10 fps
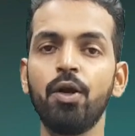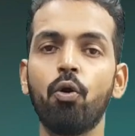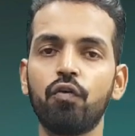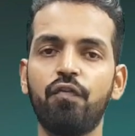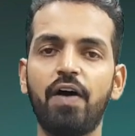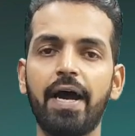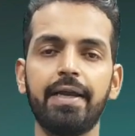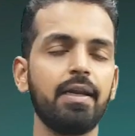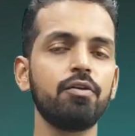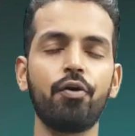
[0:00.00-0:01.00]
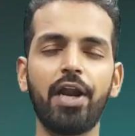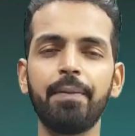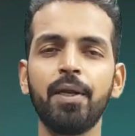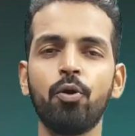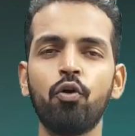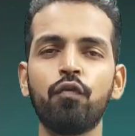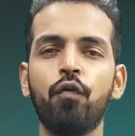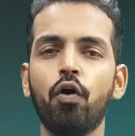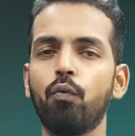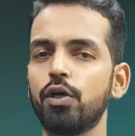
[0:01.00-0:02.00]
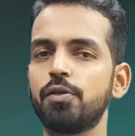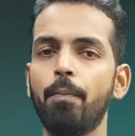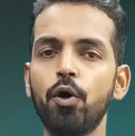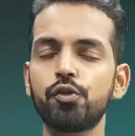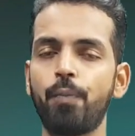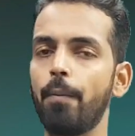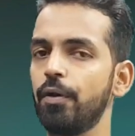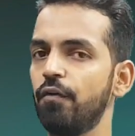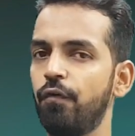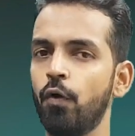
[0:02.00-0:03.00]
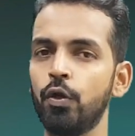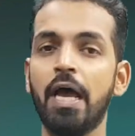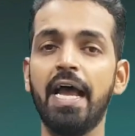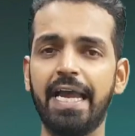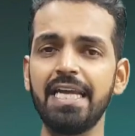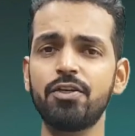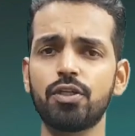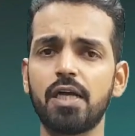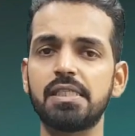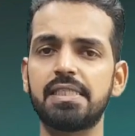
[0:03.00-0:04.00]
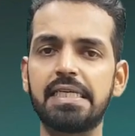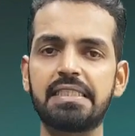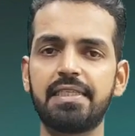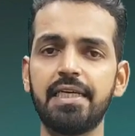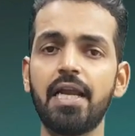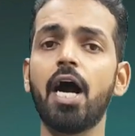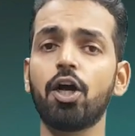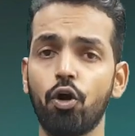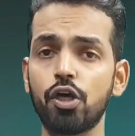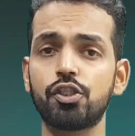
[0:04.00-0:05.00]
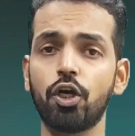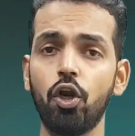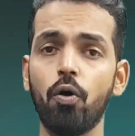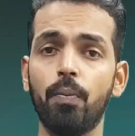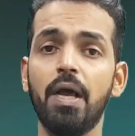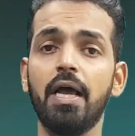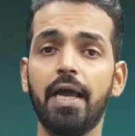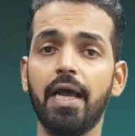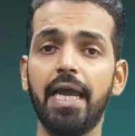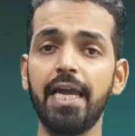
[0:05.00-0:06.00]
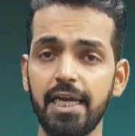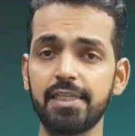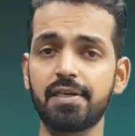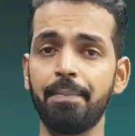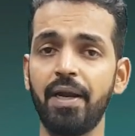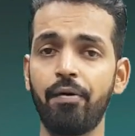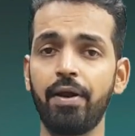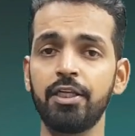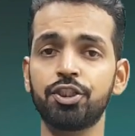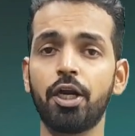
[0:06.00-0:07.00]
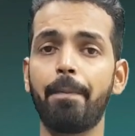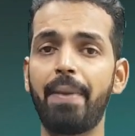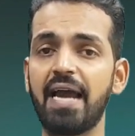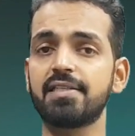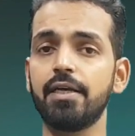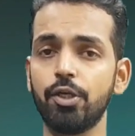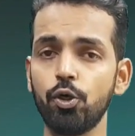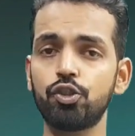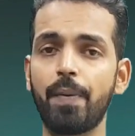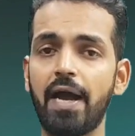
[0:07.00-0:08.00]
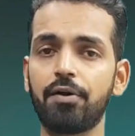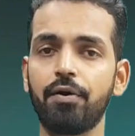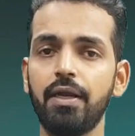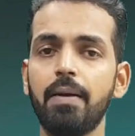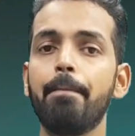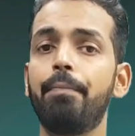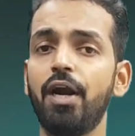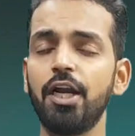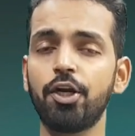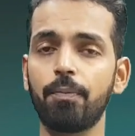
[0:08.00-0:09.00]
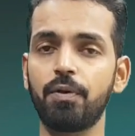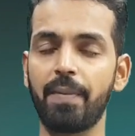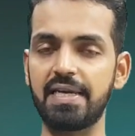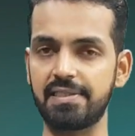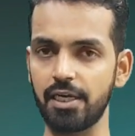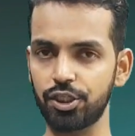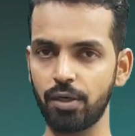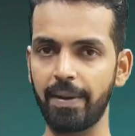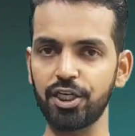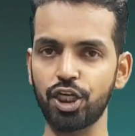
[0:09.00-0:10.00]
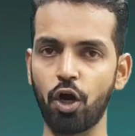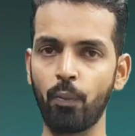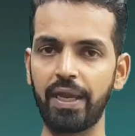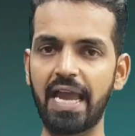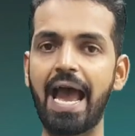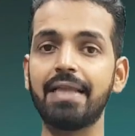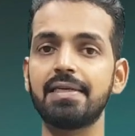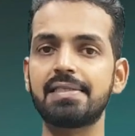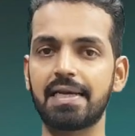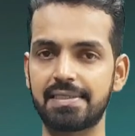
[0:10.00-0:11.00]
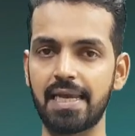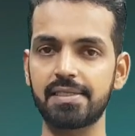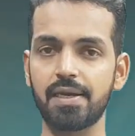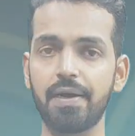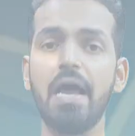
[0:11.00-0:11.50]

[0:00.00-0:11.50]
Note 5. Now the Redmi Note 4 was the most popular phone in 2016 across the globe. It's a mid-ranger, packs a huge battery, brilliant optimization by Xiaomi, and the successor